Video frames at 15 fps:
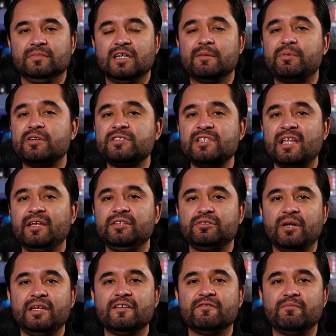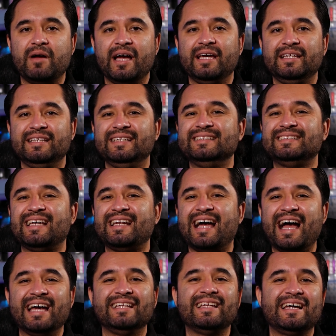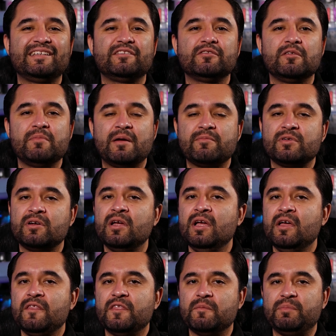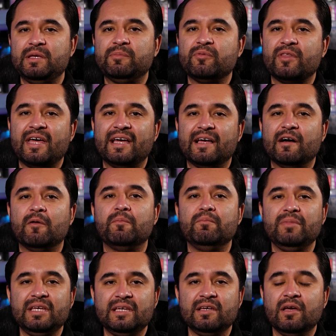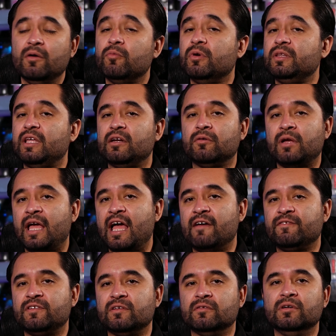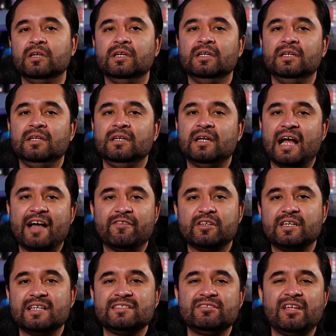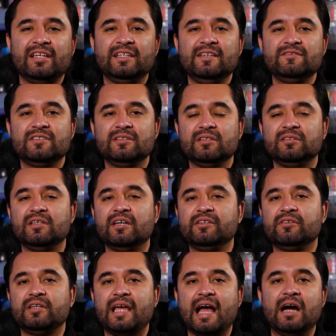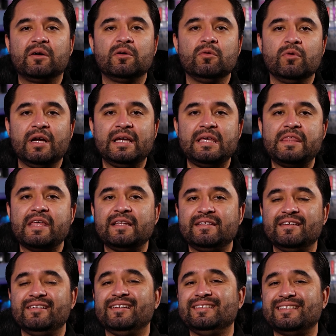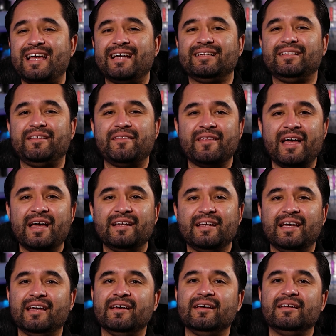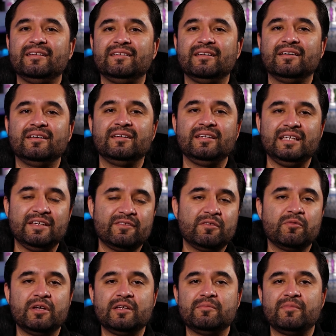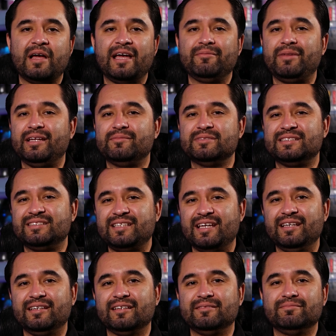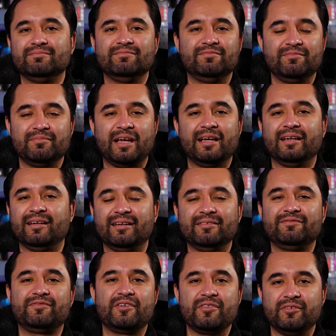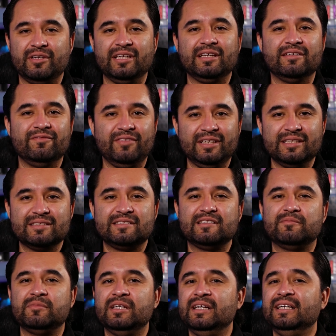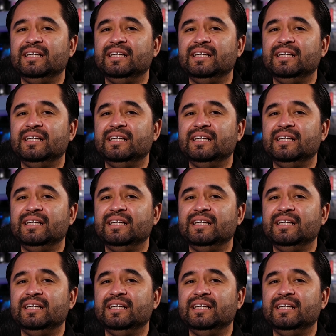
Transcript: A personality trait of mine is that I like to remember the people that help me when they don't have to. I have a cousin that lives a little under an hour away that did exactly that, and even when I made a mistake and further inconvenienced him,